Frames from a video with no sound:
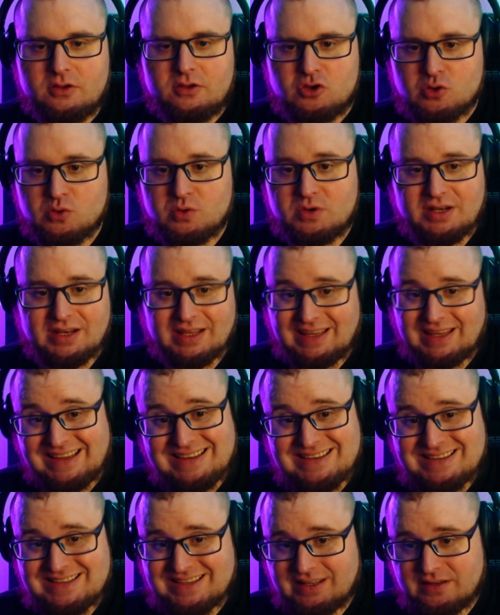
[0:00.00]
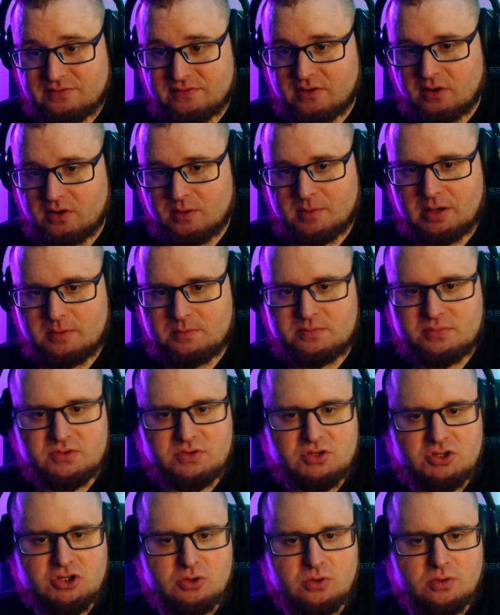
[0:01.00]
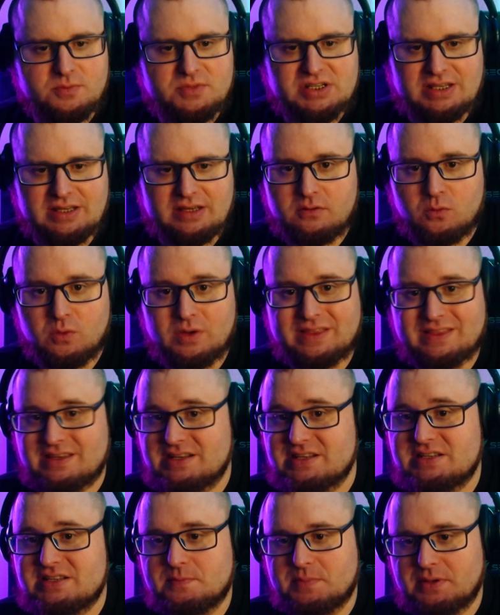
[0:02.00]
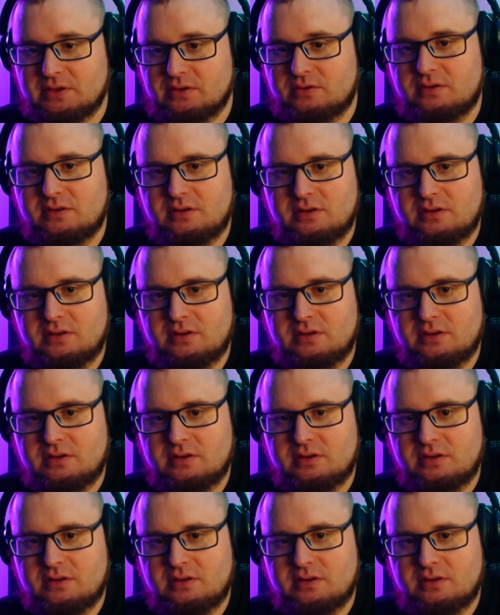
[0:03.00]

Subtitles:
you could easily farm up Storm's Gift with this build.